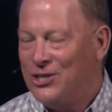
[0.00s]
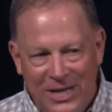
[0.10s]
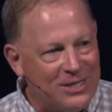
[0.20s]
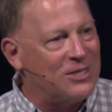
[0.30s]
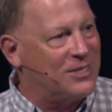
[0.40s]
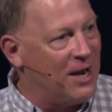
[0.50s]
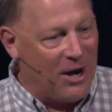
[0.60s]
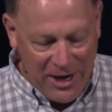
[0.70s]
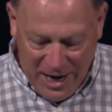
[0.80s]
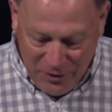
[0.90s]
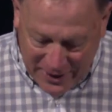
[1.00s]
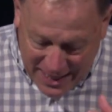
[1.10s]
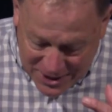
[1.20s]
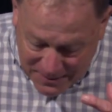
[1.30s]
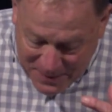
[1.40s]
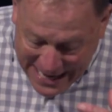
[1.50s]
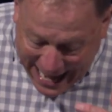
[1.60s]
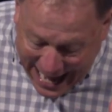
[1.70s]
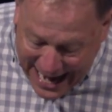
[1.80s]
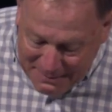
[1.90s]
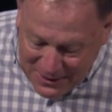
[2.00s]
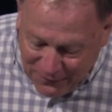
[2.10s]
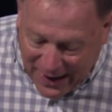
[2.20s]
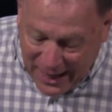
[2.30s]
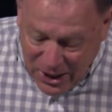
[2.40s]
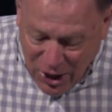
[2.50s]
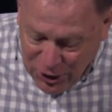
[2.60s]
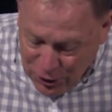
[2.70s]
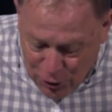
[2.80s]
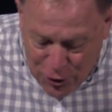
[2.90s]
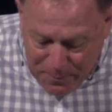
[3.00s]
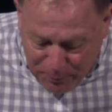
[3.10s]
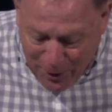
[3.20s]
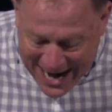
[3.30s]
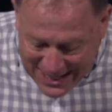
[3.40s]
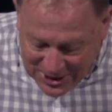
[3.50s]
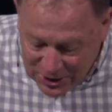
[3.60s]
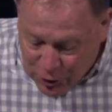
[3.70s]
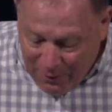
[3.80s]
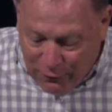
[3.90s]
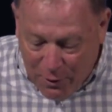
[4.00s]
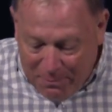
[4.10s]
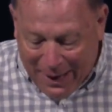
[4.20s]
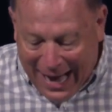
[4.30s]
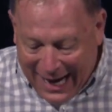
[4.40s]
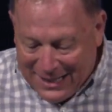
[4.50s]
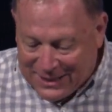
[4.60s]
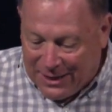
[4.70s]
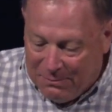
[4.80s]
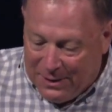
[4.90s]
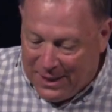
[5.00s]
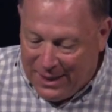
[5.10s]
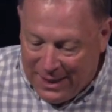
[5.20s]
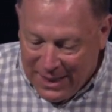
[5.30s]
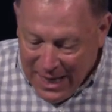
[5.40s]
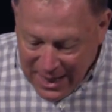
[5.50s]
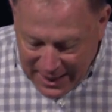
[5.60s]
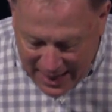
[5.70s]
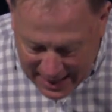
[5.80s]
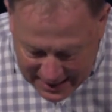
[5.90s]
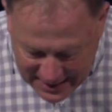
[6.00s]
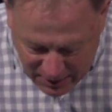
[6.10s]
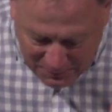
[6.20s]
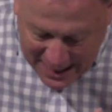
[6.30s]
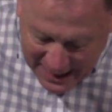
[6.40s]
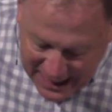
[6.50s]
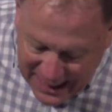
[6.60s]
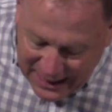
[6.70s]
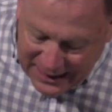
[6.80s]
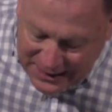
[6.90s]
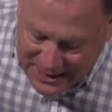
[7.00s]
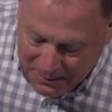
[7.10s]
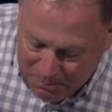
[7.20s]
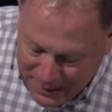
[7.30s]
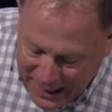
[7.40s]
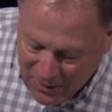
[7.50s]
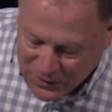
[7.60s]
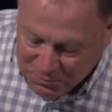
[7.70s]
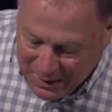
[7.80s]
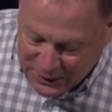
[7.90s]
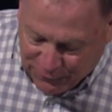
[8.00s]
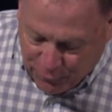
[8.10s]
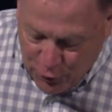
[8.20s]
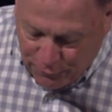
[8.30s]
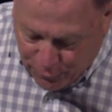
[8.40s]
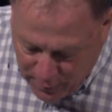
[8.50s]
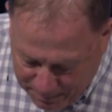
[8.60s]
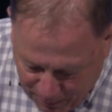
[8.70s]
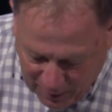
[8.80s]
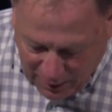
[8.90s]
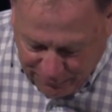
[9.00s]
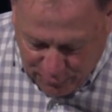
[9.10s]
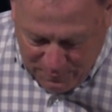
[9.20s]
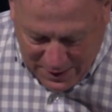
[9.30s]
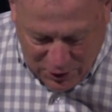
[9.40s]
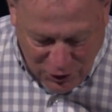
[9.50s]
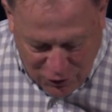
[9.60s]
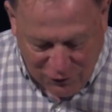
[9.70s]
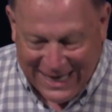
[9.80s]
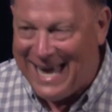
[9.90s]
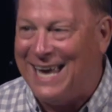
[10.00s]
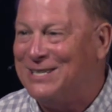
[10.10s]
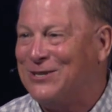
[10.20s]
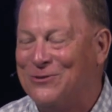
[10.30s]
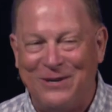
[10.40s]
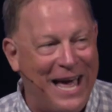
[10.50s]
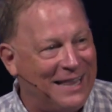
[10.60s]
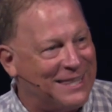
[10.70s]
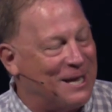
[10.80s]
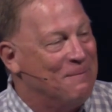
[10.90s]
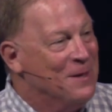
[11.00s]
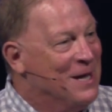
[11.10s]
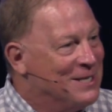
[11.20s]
Jesus said on another occasion, "I'm the vine, you're the branches. Whoever abides in me and I in him, he it is that bears much fruit. For apart from me, you can do nothing."